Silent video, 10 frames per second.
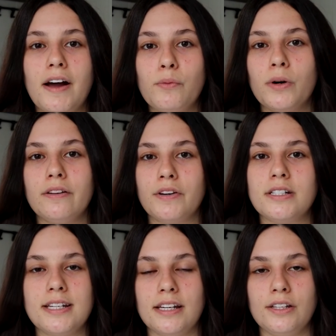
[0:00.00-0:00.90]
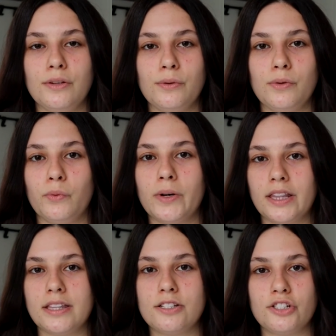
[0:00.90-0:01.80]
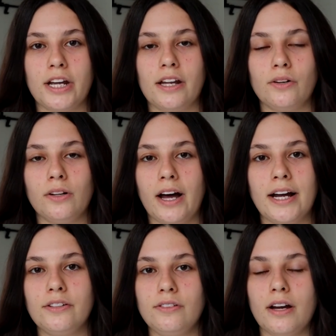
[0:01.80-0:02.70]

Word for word: I would have continued with this channel, I,